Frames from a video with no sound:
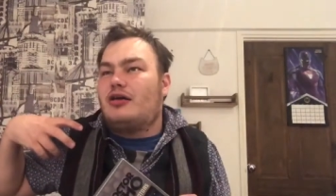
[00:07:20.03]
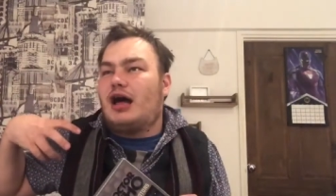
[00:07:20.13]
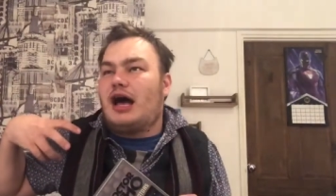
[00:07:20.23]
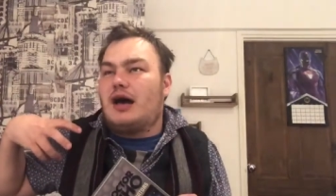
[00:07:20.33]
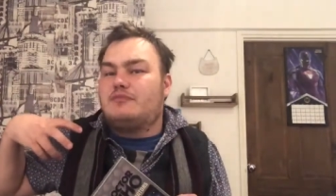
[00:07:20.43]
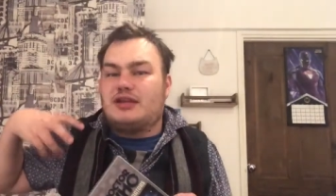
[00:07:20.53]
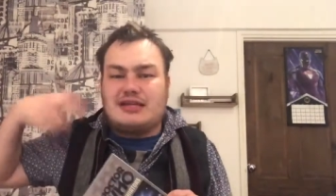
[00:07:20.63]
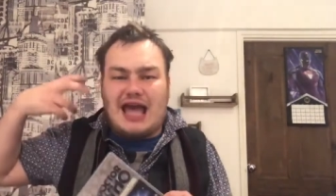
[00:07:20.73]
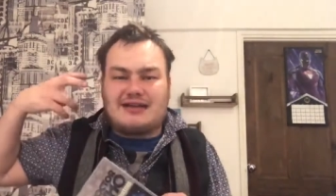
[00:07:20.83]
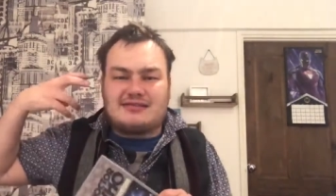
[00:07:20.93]
the
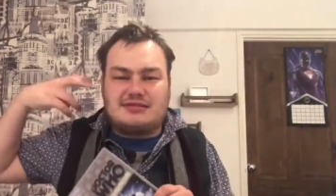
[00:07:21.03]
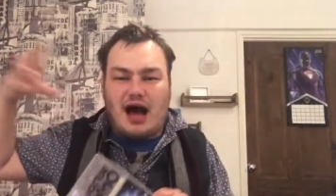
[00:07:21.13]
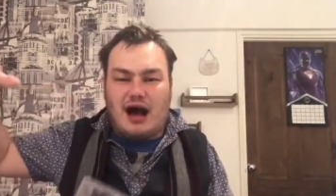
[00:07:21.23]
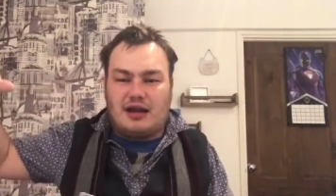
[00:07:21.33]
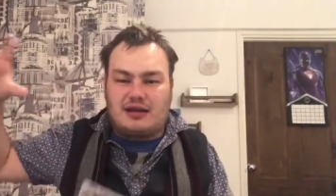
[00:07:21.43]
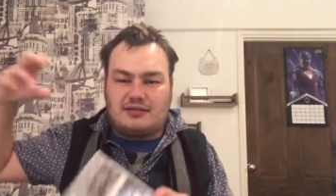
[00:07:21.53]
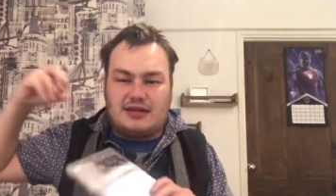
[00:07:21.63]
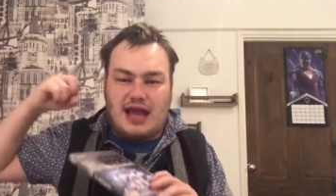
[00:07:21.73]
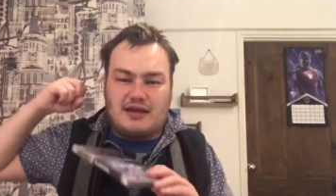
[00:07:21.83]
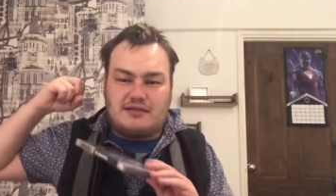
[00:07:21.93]
next Daleks, the
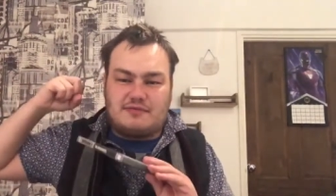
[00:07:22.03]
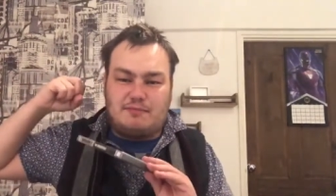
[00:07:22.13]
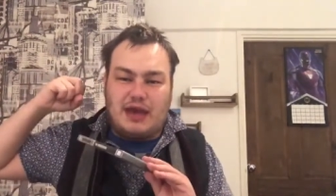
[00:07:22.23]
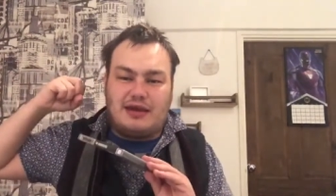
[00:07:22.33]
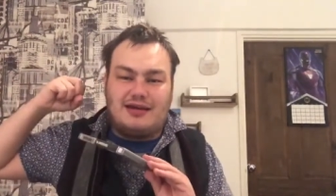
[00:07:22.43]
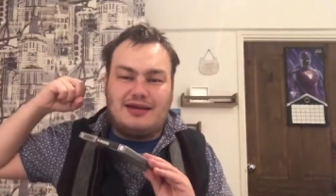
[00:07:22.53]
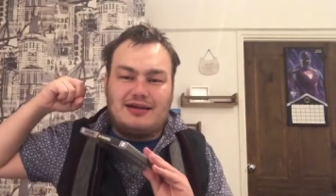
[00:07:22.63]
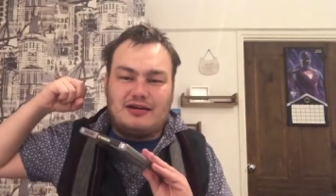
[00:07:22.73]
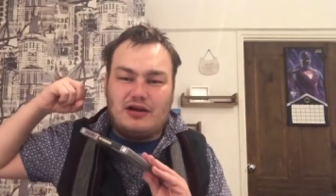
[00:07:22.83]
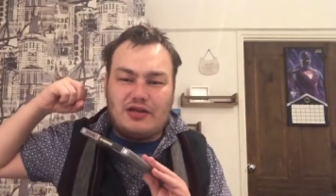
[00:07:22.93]
next big
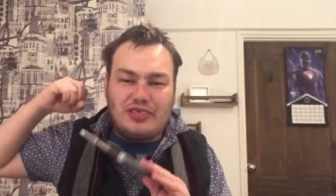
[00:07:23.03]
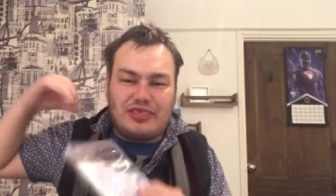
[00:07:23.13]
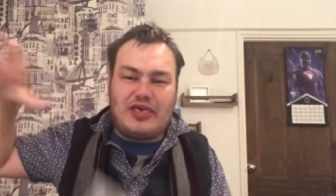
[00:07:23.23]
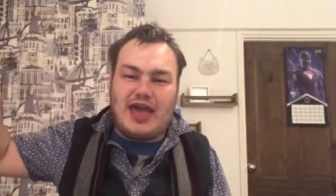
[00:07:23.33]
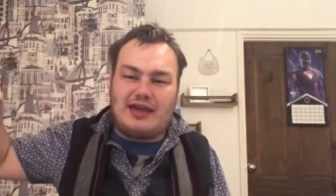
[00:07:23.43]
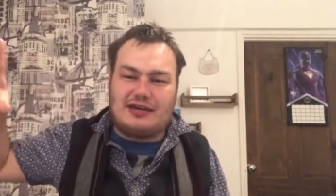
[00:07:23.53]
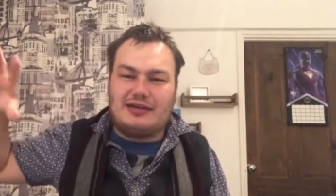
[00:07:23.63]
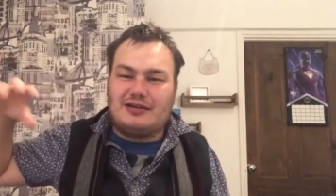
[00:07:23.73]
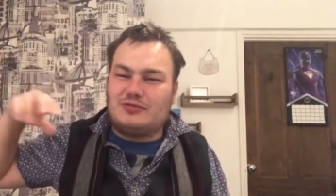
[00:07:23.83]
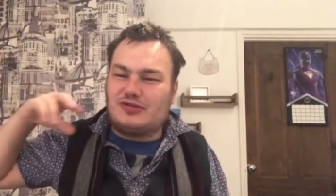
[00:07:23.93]
thing,
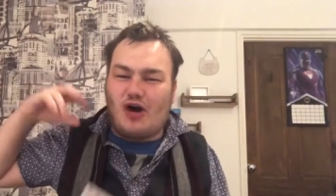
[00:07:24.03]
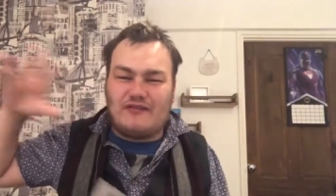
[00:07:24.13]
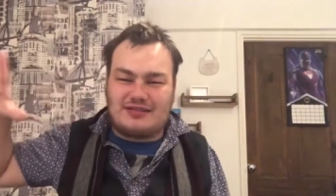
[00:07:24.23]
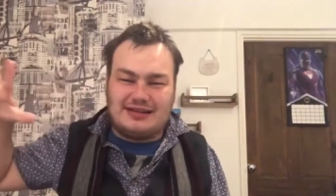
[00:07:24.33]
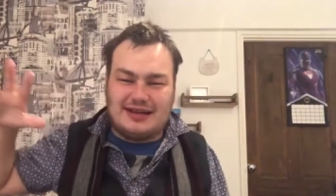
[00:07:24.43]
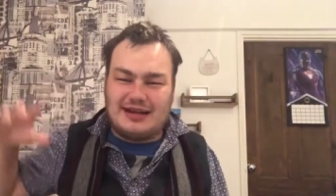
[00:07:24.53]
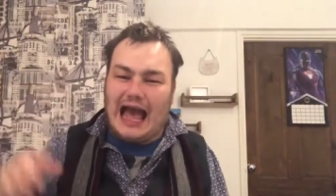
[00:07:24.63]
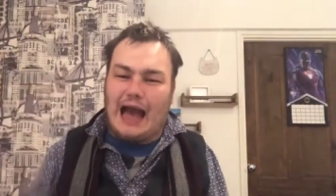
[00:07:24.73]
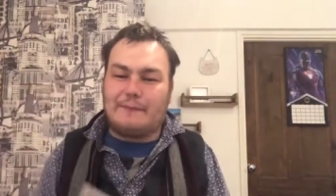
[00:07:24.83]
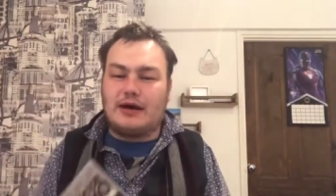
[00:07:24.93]
which obviously didn't
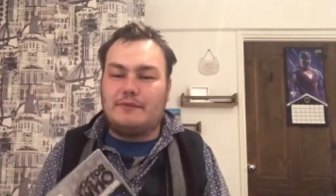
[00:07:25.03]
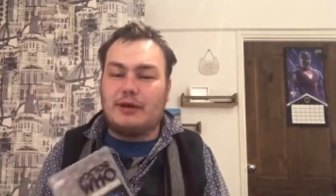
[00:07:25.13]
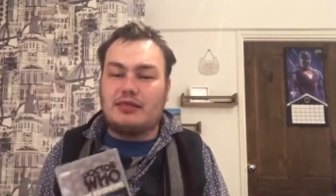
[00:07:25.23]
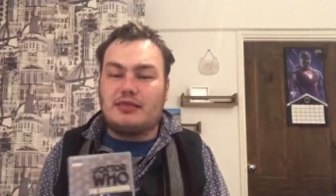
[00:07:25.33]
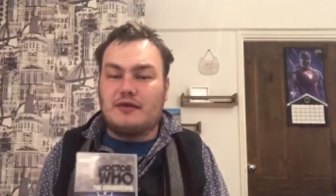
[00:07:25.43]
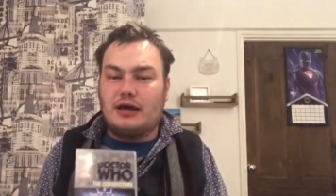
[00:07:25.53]
happen, but